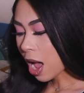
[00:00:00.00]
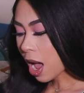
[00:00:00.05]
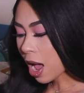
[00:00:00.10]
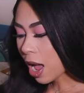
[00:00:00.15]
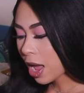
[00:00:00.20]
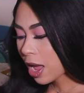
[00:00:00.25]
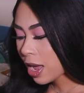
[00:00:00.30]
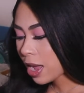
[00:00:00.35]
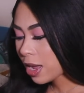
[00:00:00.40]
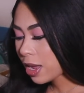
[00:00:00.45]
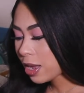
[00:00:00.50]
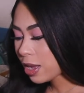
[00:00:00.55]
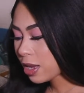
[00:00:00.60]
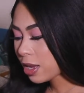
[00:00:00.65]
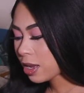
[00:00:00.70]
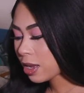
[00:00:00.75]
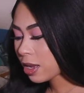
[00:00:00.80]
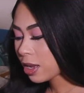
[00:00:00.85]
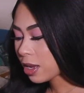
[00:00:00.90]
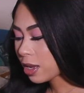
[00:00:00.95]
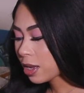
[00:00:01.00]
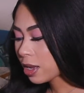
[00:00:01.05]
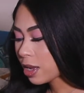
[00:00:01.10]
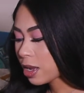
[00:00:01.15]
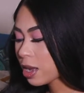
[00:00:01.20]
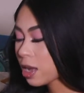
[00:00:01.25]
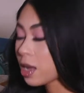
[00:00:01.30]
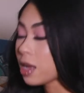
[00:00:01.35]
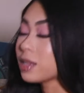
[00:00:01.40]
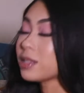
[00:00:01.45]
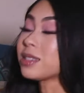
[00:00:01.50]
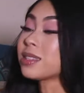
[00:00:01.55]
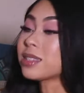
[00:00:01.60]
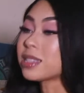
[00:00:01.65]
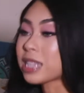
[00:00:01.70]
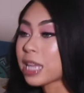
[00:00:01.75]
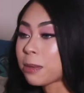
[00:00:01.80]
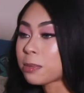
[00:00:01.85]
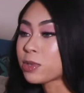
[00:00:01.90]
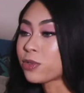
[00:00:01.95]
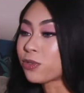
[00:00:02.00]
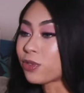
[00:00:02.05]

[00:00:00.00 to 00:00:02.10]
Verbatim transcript: I slept